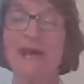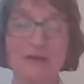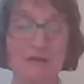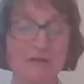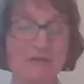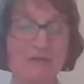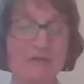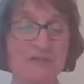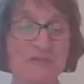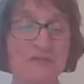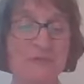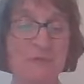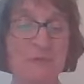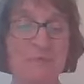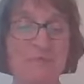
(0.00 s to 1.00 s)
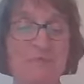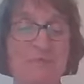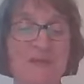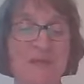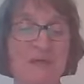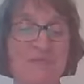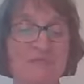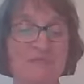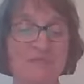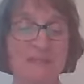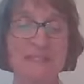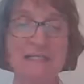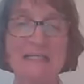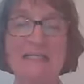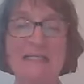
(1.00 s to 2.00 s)
went out of the tomb,
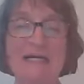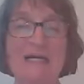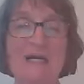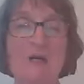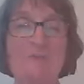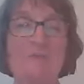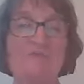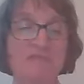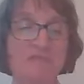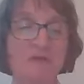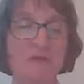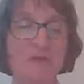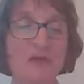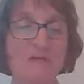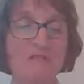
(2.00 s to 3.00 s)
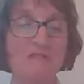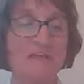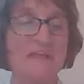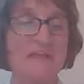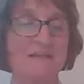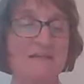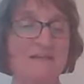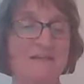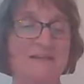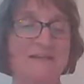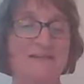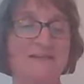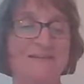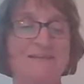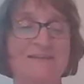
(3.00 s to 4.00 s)
fled full of fear,
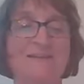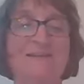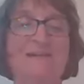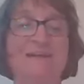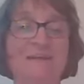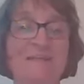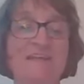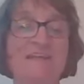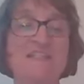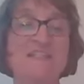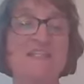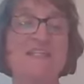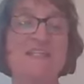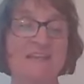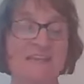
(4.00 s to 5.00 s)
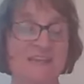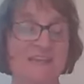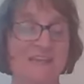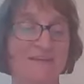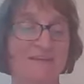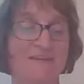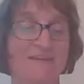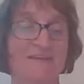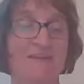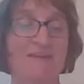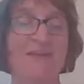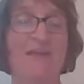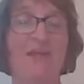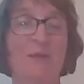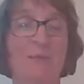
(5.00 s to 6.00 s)
and they said nothing
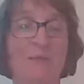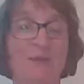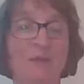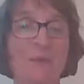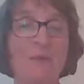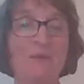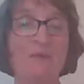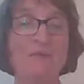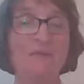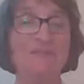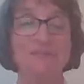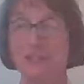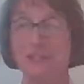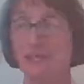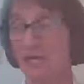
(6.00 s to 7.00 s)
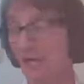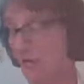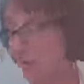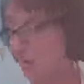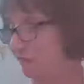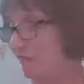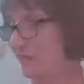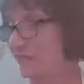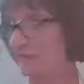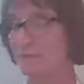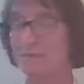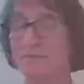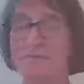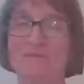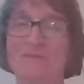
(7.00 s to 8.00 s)
because of
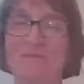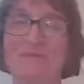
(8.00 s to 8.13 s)
fear.